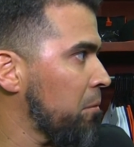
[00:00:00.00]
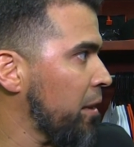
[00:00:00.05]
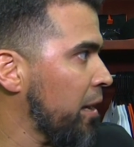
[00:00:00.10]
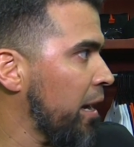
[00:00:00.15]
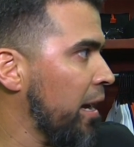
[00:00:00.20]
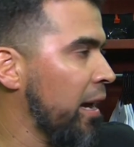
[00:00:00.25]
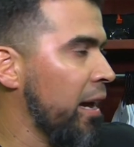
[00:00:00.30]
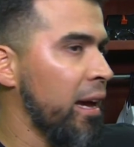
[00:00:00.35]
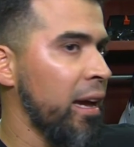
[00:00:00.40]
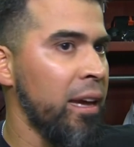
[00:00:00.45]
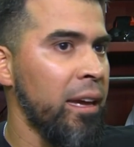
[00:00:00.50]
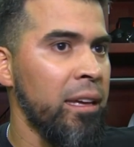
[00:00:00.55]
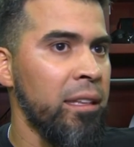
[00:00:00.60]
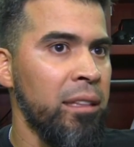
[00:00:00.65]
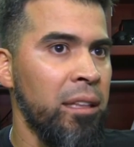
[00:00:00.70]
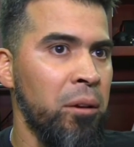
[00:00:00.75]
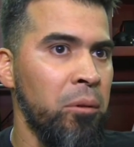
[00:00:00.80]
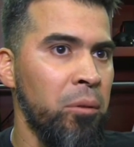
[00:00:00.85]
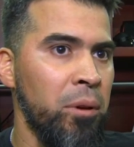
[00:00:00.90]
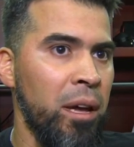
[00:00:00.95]
behind,
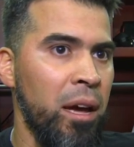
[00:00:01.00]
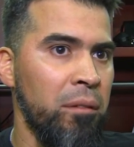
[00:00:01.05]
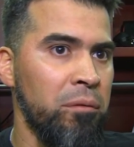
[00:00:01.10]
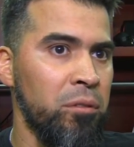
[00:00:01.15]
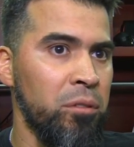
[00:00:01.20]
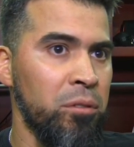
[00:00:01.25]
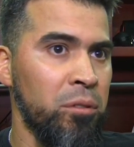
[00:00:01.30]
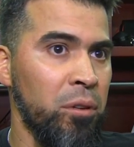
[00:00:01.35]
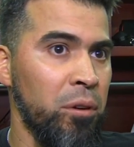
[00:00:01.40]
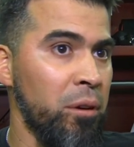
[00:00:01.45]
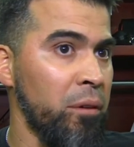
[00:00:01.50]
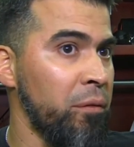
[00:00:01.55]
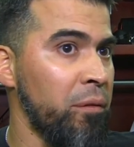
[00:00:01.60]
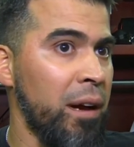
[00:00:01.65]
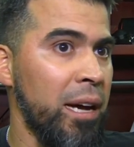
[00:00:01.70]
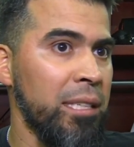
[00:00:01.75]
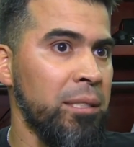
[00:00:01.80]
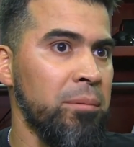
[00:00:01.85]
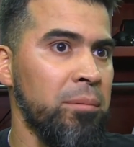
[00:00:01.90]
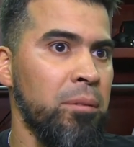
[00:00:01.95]
and then we have to throw a
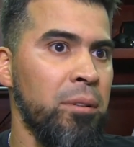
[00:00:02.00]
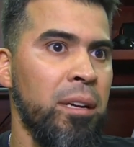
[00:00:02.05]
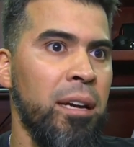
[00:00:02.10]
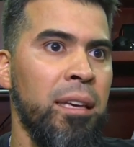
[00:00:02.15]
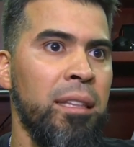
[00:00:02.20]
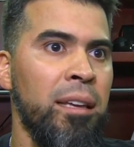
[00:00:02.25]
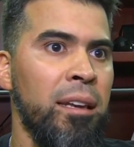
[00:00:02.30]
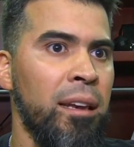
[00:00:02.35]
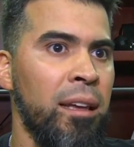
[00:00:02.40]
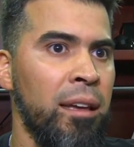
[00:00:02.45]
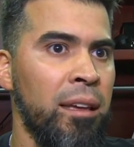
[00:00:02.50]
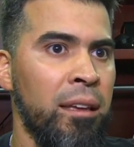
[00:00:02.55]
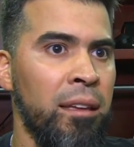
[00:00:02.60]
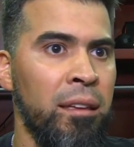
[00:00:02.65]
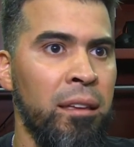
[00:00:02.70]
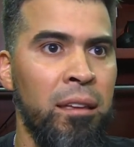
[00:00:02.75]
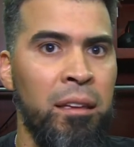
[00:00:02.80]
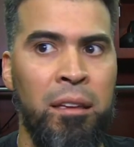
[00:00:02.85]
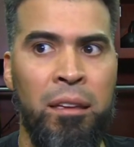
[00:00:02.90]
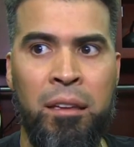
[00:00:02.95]
fastball, kind of like
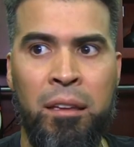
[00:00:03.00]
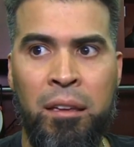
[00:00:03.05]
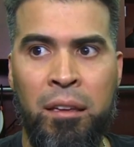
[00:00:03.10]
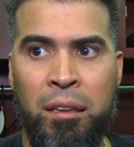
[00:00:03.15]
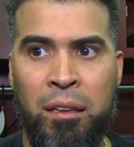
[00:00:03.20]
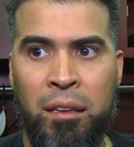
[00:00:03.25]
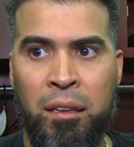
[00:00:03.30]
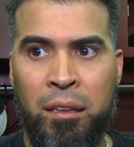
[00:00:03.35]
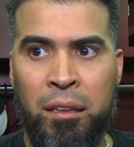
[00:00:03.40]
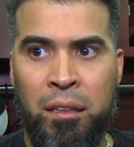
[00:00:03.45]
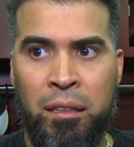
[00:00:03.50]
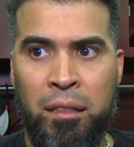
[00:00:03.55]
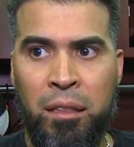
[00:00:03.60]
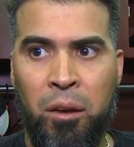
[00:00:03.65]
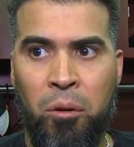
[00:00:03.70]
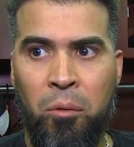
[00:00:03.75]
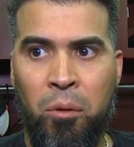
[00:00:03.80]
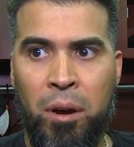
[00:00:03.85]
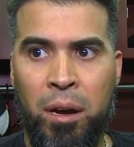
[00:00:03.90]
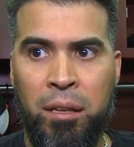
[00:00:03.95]

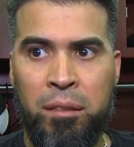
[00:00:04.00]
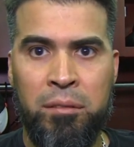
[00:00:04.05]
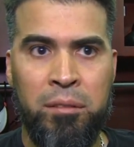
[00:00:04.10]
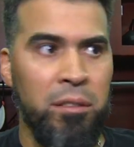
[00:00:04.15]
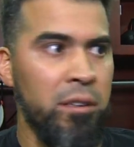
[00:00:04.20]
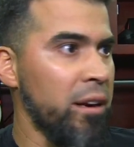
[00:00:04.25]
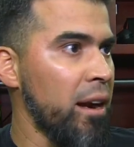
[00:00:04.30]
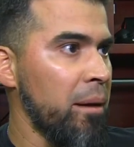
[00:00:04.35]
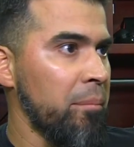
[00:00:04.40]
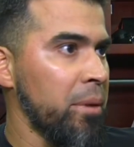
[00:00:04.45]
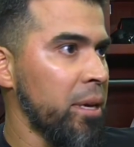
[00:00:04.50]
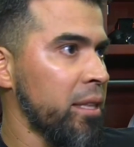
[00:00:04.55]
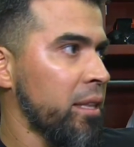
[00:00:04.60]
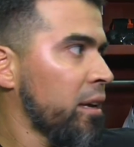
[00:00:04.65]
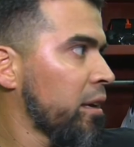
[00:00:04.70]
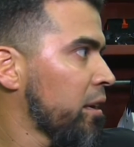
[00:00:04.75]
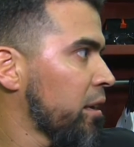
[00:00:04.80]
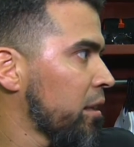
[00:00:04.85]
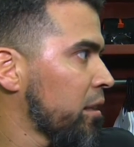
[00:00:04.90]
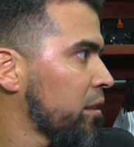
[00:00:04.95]
the one
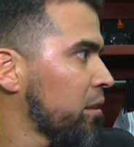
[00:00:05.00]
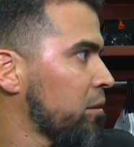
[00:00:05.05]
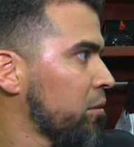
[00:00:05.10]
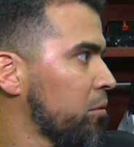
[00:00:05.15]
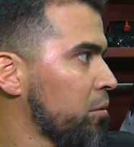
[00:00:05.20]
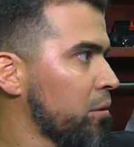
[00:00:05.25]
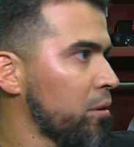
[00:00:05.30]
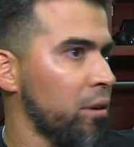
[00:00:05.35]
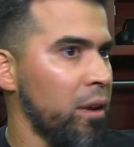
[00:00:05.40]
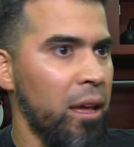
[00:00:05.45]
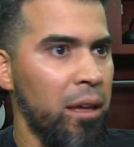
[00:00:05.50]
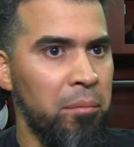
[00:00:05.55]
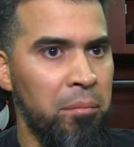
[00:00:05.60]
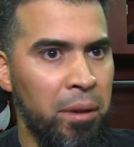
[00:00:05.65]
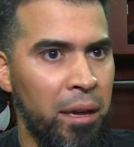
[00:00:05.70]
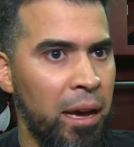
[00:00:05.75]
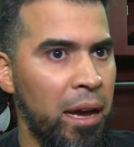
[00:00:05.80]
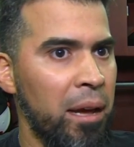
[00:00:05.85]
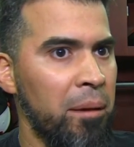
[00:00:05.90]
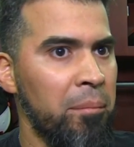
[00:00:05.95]
Ramirez hit. We're like
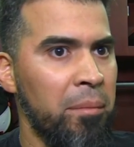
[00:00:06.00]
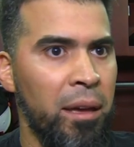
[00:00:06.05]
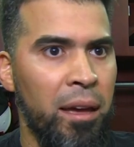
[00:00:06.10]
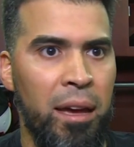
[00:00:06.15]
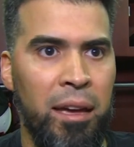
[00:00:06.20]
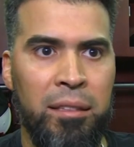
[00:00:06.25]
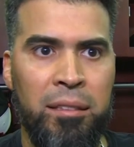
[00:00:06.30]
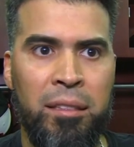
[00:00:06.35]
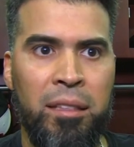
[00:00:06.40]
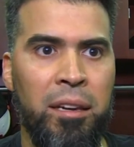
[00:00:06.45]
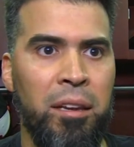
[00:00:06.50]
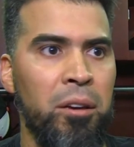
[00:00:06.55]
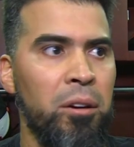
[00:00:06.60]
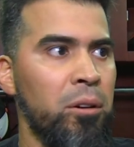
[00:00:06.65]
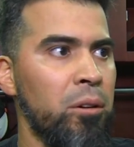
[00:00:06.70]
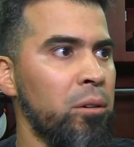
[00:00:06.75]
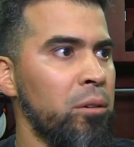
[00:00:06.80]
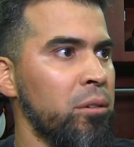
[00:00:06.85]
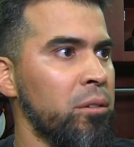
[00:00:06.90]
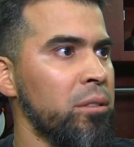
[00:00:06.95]
behind
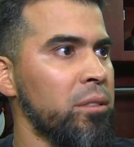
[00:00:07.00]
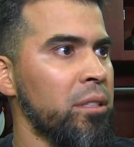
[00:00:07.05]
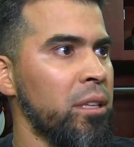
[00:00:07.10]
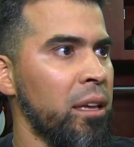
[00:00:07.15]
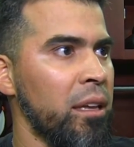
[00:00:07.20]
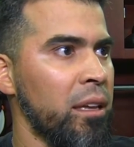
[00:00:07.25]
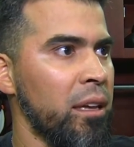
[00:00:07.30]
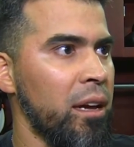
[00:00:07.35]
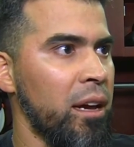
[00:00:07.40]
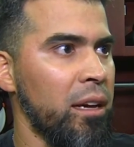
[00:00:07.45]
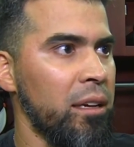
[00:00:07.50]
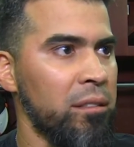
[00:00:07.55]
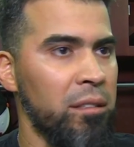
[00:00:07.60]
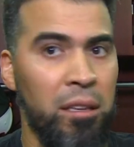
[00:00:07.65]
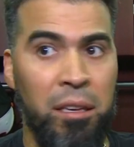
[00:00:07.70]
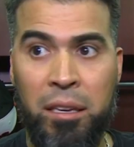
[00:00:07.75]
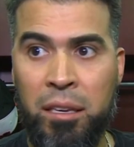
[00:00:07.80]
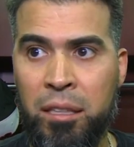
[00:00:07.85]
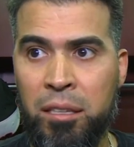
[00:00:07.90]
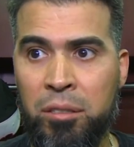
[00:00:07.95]
3-0, then
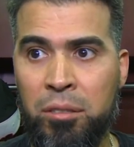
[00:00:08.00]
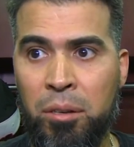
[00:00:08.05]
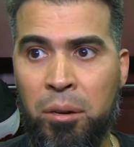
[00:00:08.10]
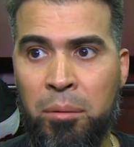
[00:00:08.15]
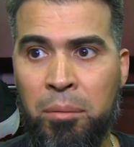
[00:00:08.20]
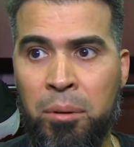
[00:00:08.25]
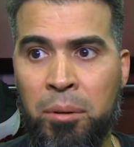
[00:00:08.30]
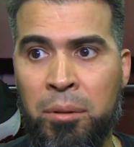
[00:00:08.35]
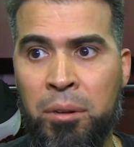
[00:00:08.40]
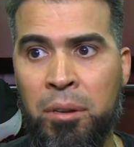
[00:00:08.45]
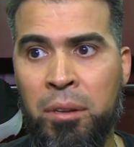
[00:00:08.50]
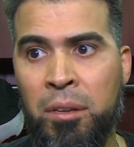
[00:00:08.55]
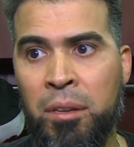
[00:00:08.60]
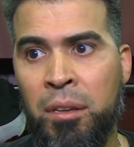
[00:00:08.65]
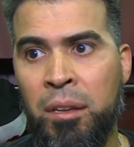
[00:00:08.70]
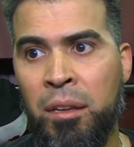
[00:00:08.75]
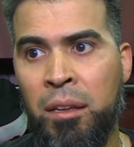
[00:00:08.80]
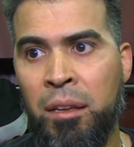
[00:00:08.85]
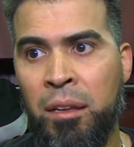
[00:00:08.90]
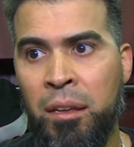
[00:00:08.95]
he hit a double.
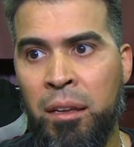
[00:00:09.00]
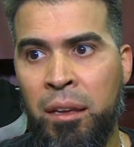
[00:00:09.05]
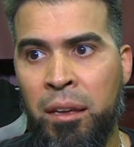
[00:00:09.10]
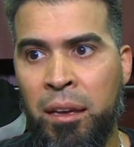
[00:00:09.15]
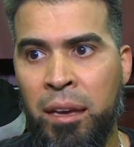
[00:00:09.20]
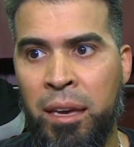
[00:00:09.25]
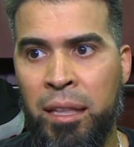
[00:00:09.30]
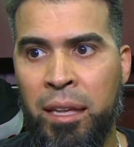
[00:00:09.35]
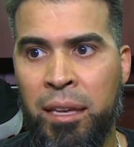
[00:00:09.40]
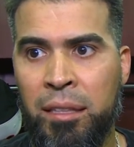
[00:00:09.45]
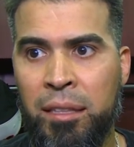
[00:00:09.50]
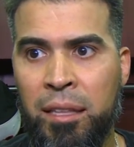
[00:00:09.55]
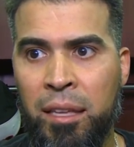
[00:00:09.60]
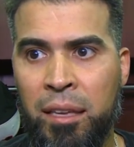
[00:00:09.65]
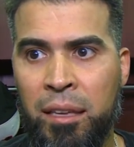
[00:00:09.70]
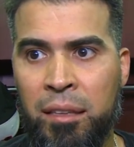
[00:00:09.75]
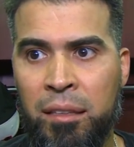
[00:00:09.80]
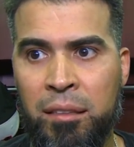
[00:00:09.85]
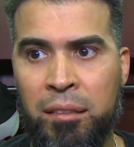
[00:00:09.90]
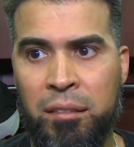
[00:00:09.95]
And I
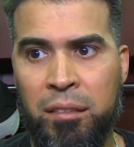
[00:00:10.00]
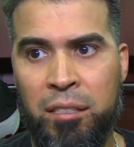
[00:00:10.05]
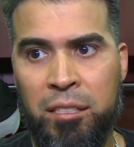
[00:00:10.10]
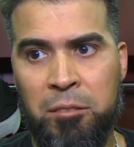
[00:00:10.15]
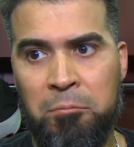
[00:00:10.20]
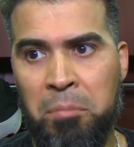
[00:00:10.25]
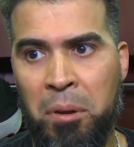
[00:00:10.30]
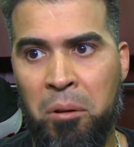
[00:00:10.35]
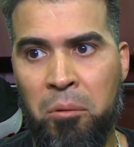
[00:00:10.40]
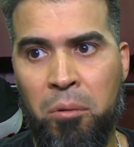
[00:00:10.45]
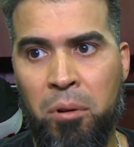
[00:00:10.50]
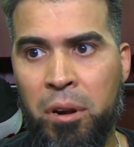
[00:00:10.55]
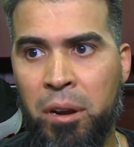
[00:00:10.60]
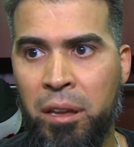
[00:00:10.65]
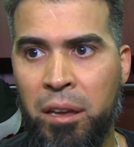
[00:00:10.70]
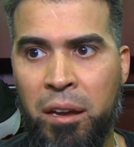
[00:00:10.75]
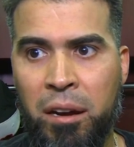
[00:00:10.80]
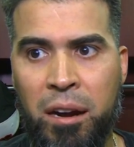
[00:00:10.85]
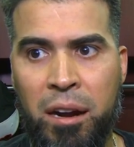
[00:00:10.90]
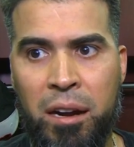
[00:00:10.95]
think he's been
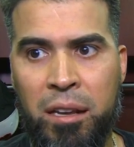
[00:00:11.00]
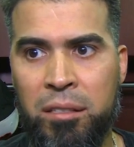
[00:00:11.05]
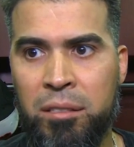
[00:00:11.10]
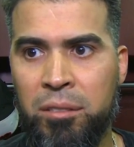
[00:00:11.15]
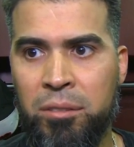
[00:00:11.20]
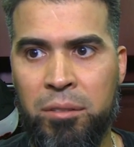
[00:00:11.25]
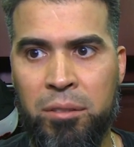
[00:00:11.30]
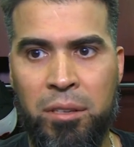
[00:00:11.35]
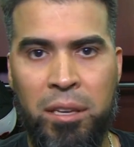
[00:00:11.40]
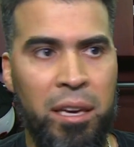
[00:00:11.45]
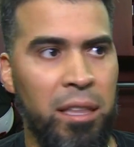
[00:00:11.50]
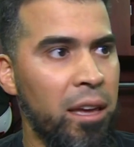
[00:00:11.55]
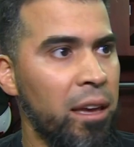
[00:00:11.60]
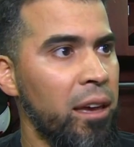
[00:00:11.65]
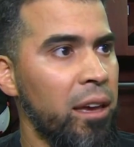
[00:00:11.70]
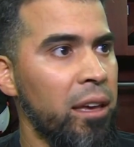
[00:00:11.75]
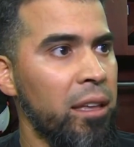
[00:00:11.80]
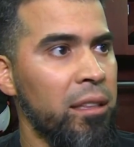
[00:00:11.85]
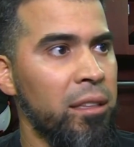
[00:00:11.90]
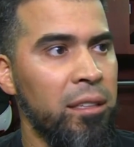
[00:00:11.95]
working hard to get
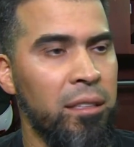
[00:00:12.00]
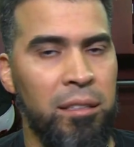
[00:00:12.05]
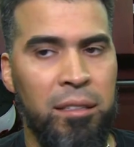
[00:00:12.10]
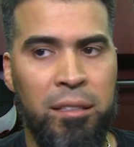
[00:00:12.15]
ahead,